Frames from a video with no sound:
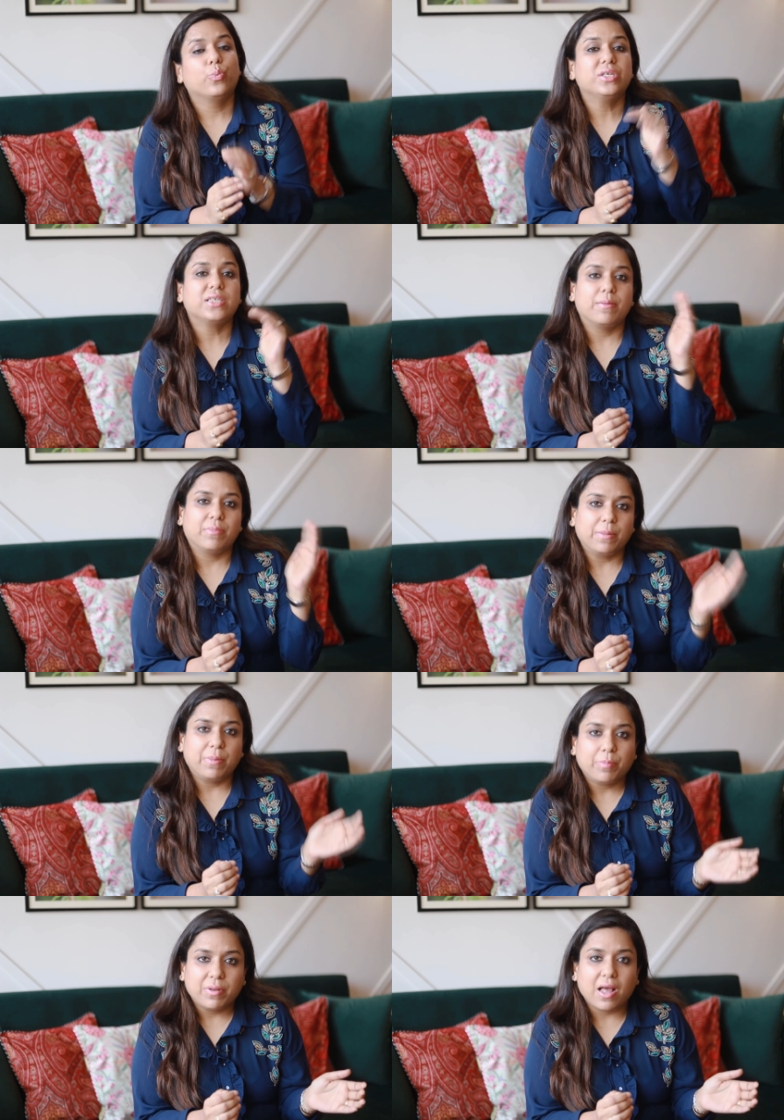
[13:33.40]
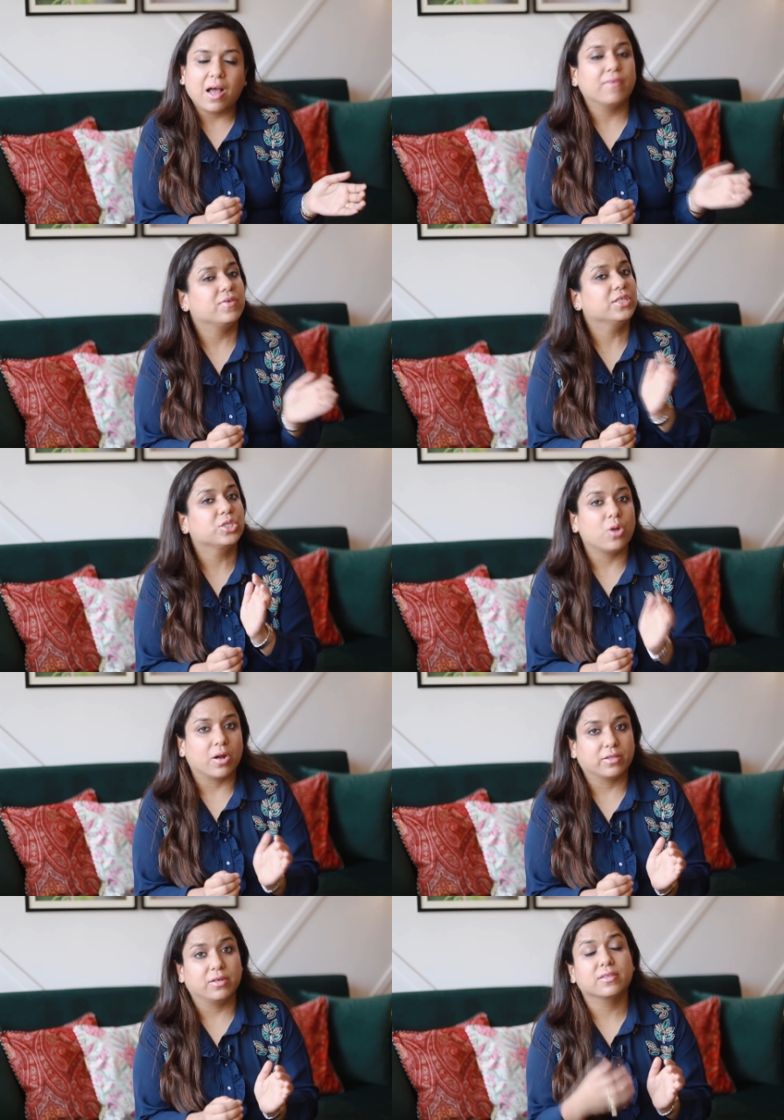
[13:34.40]
which M D people have is
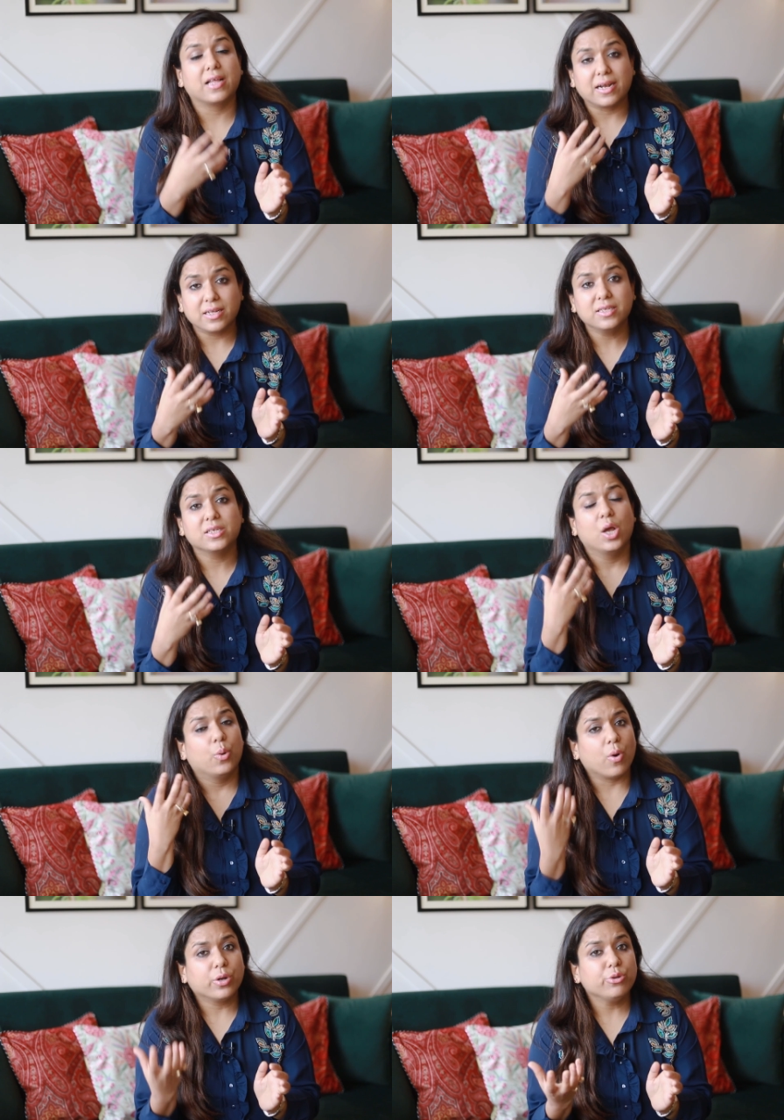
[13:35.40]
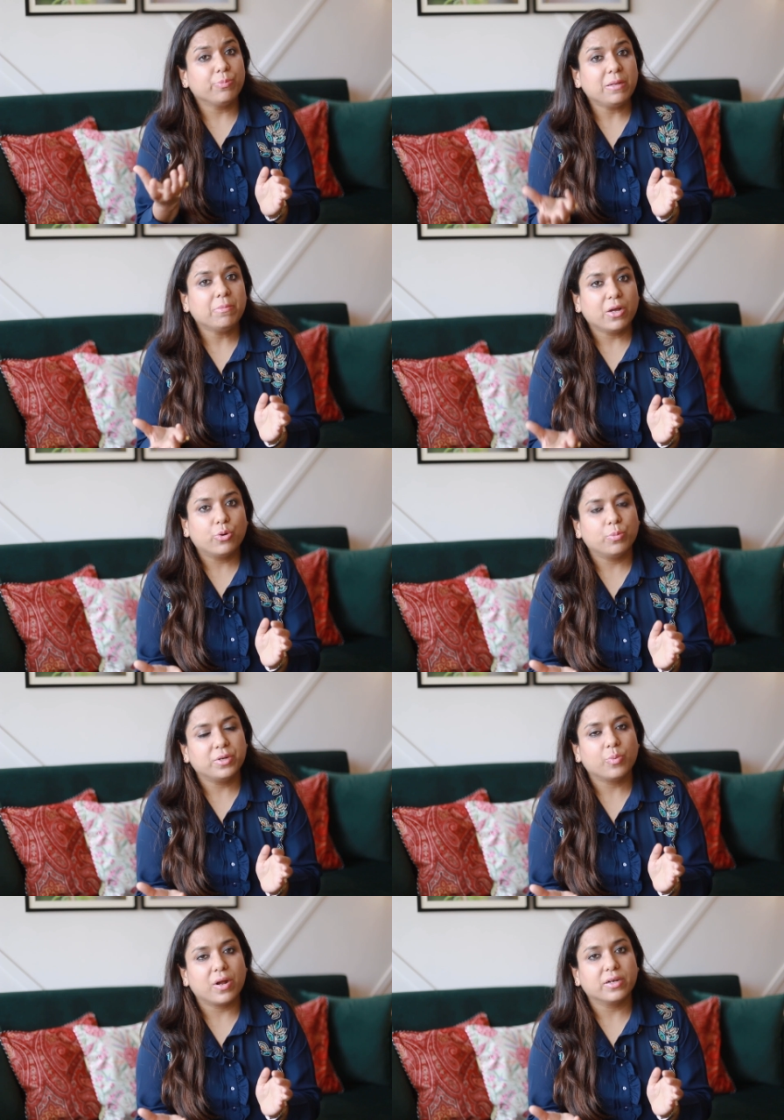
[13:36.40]
not there. That is, what do you mean by home
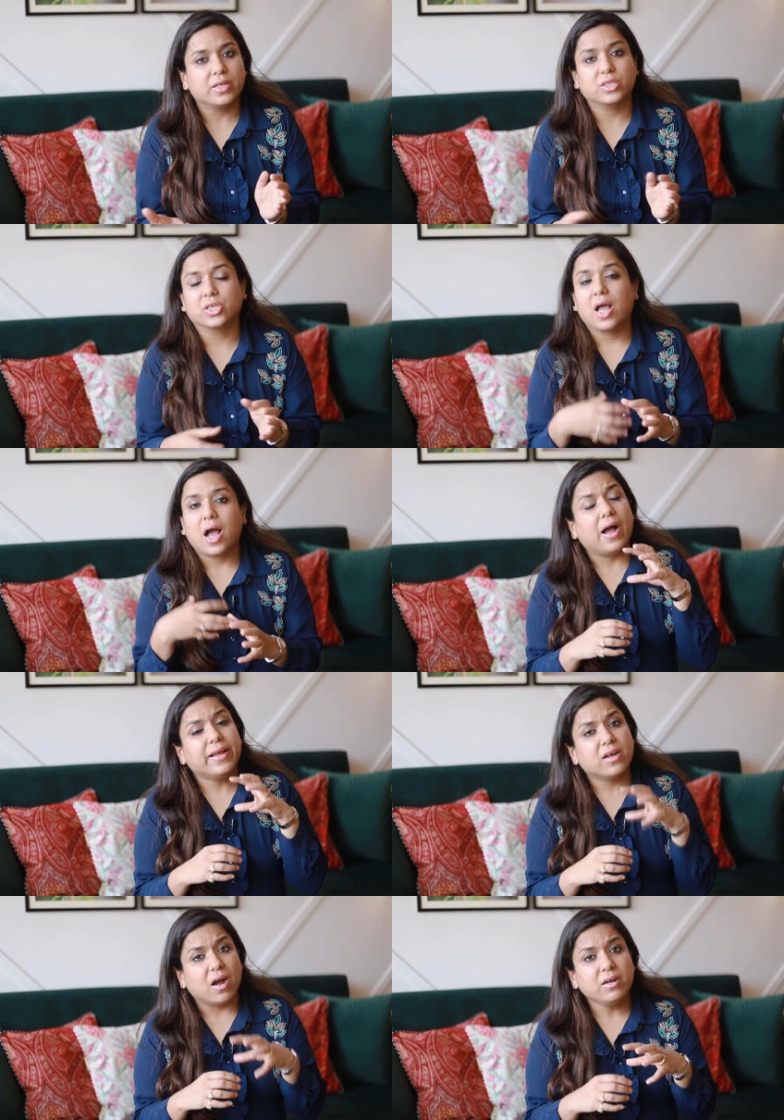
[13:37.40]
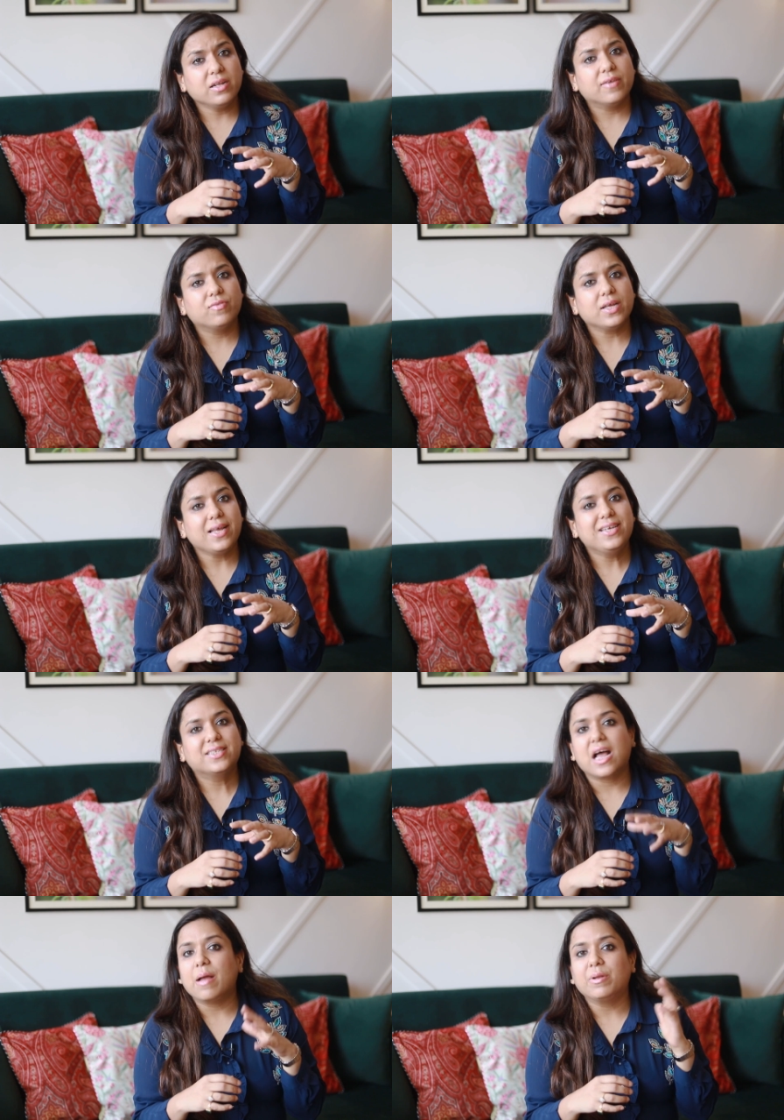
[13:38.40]
advantage? I can't give the
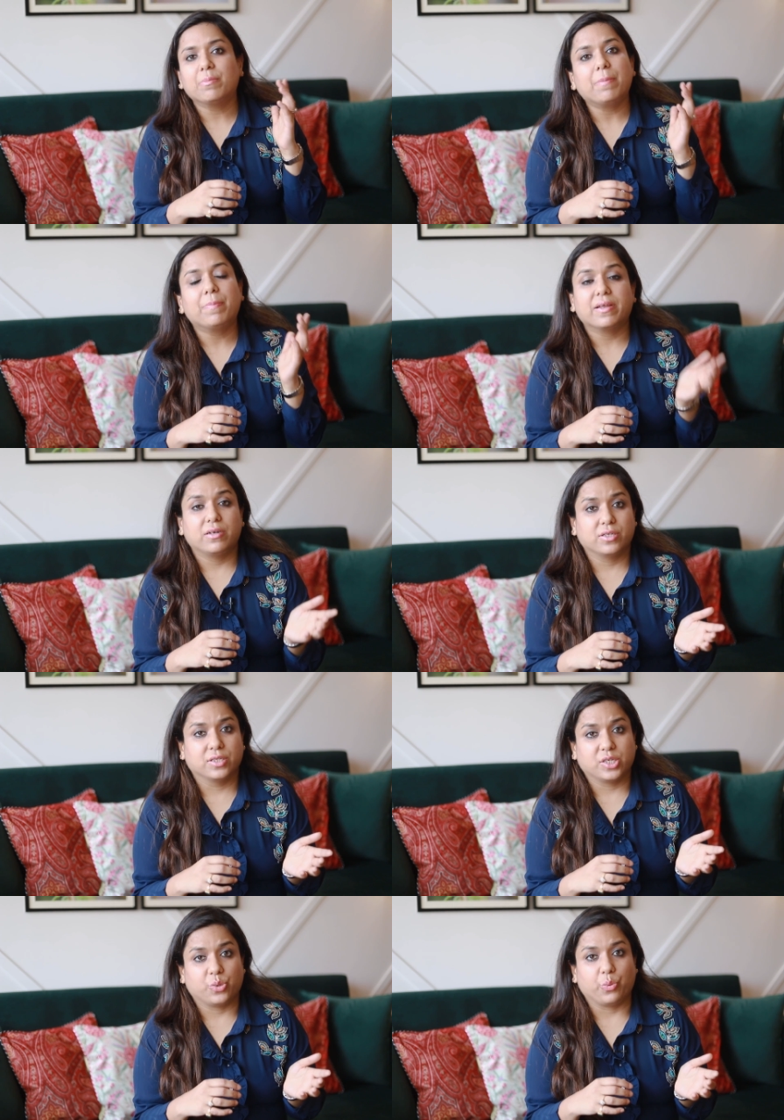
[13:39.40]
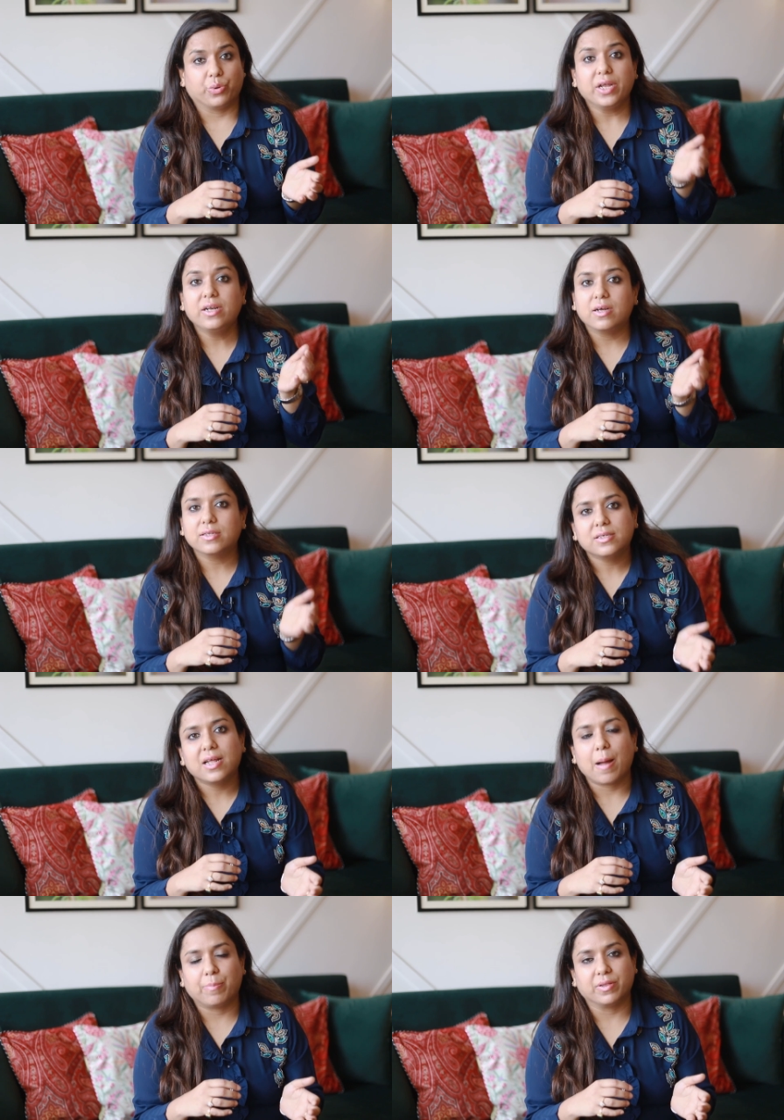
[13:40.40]
exam in my parent institute. It doesn't
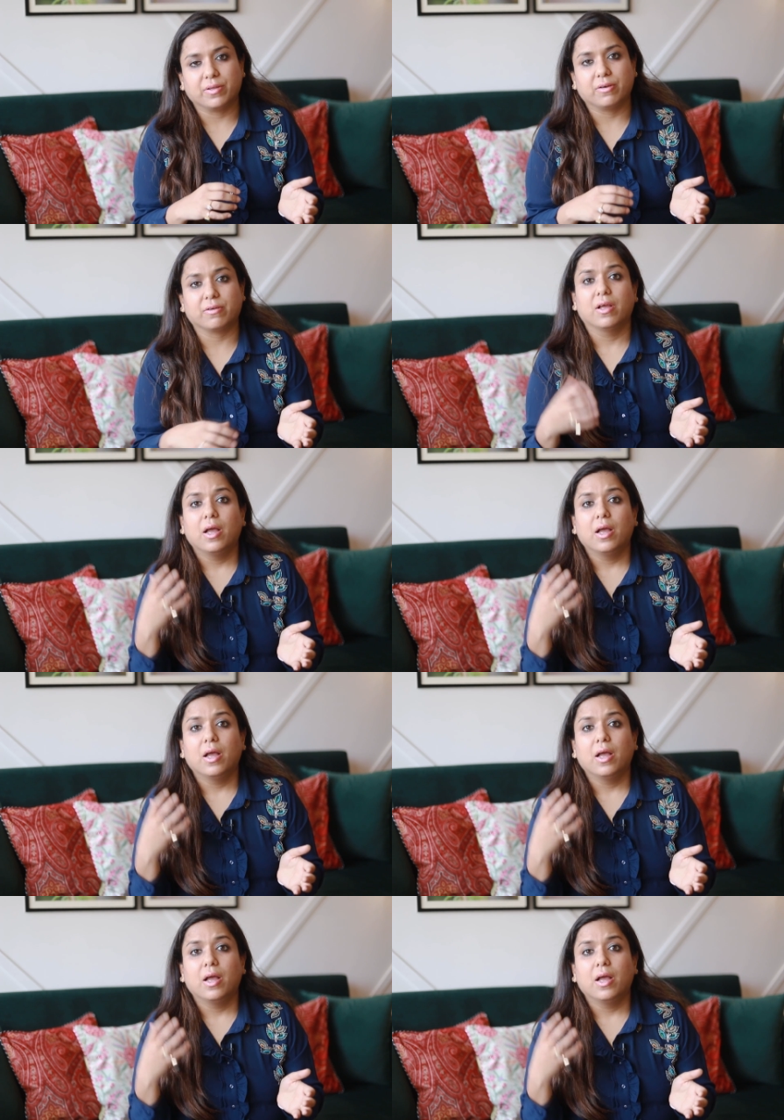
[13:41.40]
happen there.